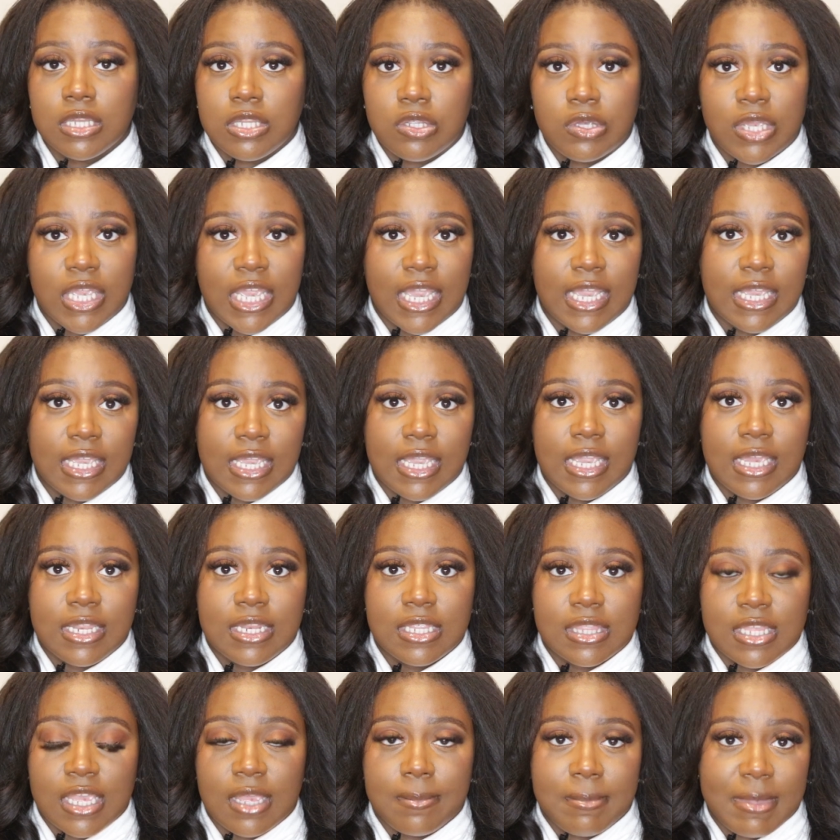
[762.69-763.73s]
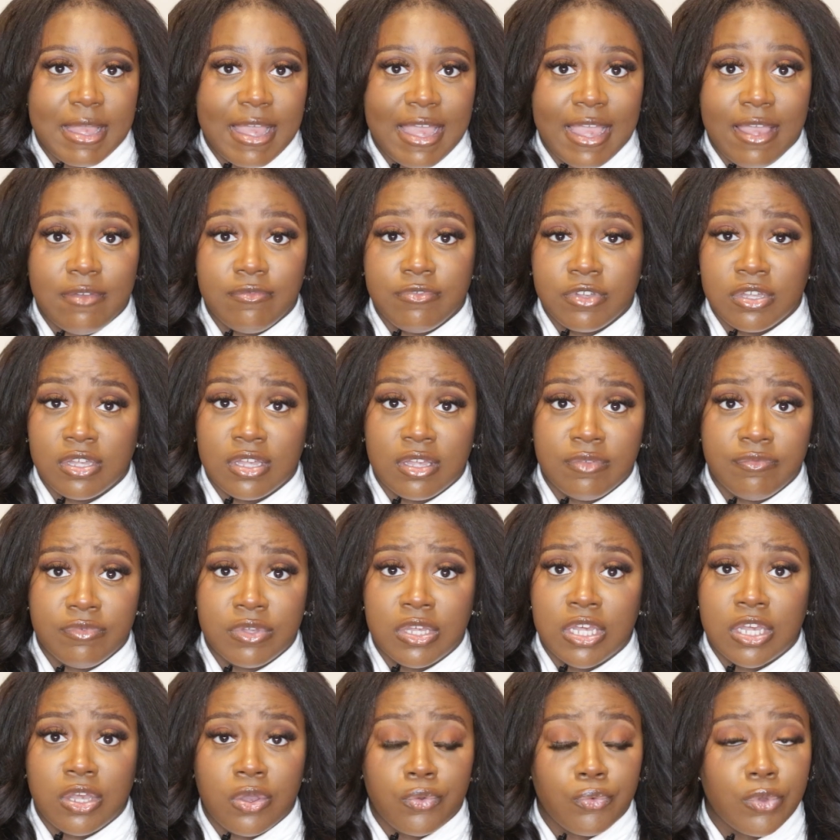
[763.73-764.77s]
You can't get anything behind fun.
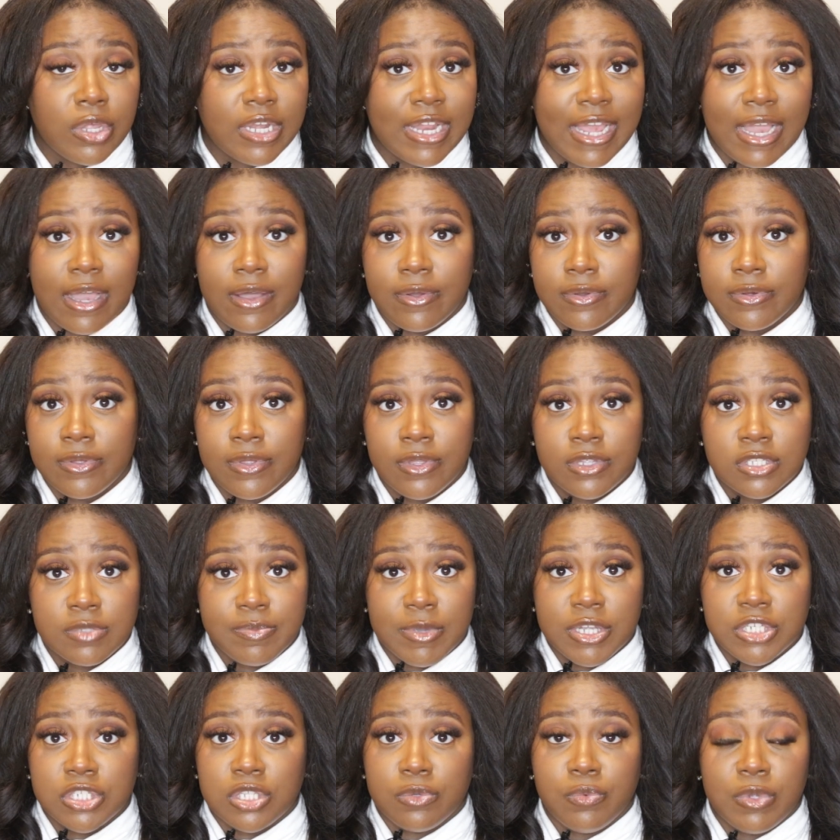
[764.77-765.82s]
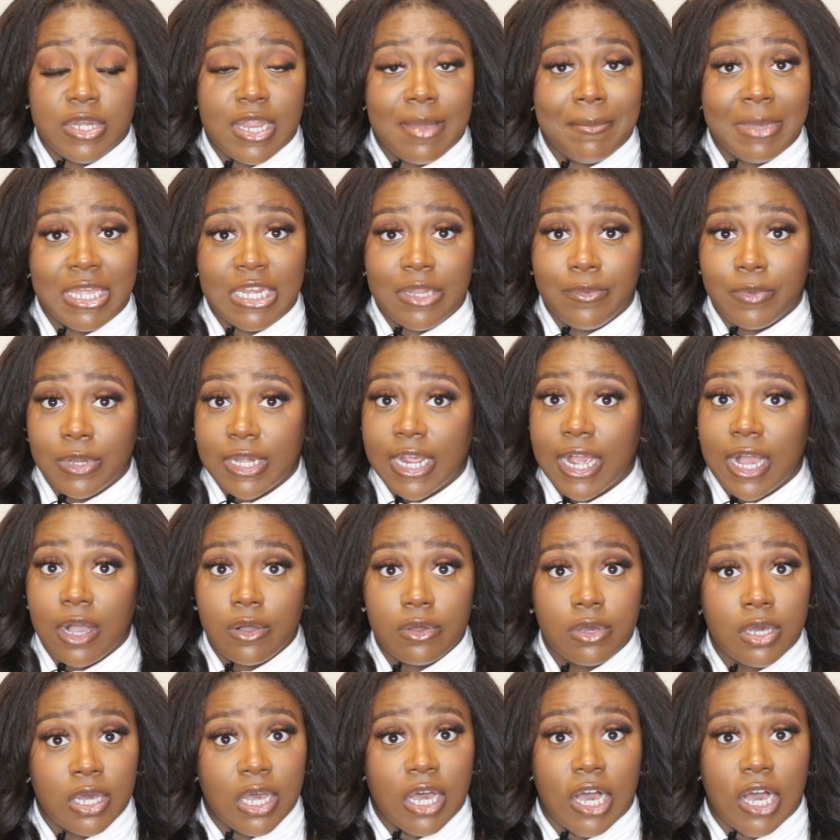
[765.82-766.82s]
Fun gonna run out, especially when that money run out.